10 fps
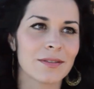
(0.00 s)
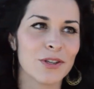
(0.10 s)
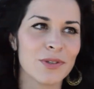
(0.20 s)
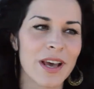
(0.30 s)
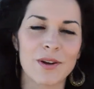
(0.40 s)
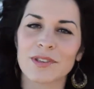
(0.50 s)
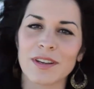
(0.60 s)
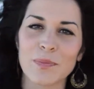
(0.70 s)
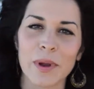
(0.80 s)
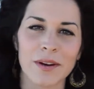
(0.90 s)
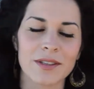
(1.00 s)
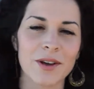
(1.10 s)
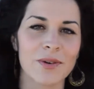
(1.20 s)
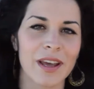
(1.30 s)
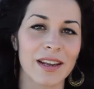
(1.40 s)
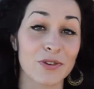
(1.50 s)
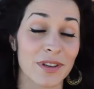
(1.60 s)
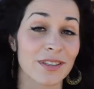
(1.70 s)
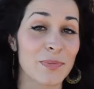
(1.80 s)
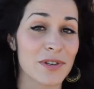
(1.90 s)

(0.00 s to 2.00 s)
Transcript: two tenors and a baritone getting dressed up